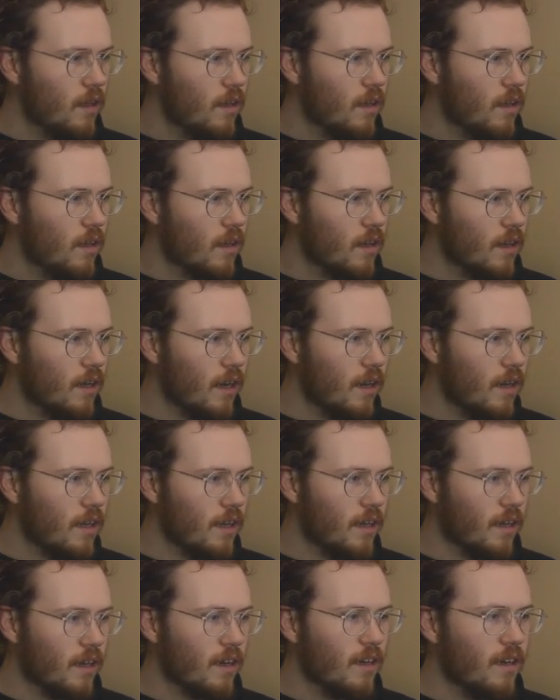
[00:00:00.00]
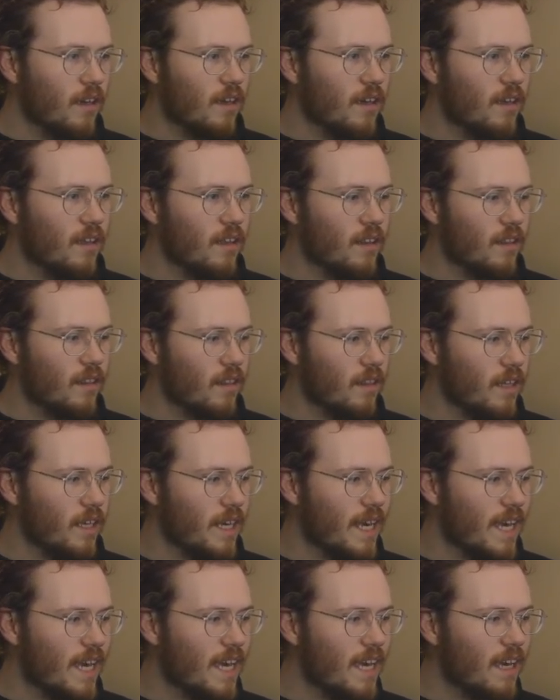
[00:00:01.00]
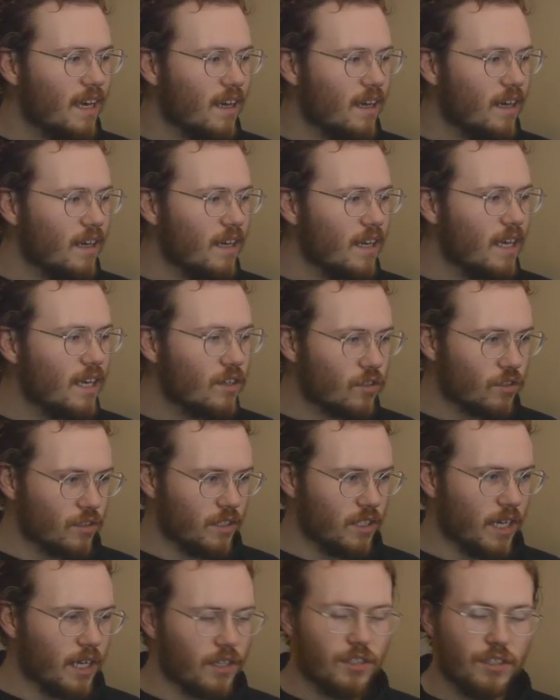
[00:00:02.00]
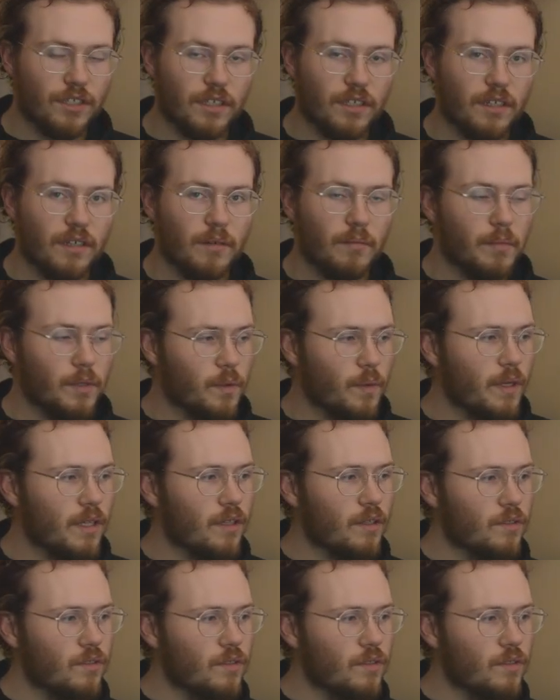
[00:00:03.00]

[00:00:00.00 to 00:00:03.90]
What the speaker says: cutting the intersection between those two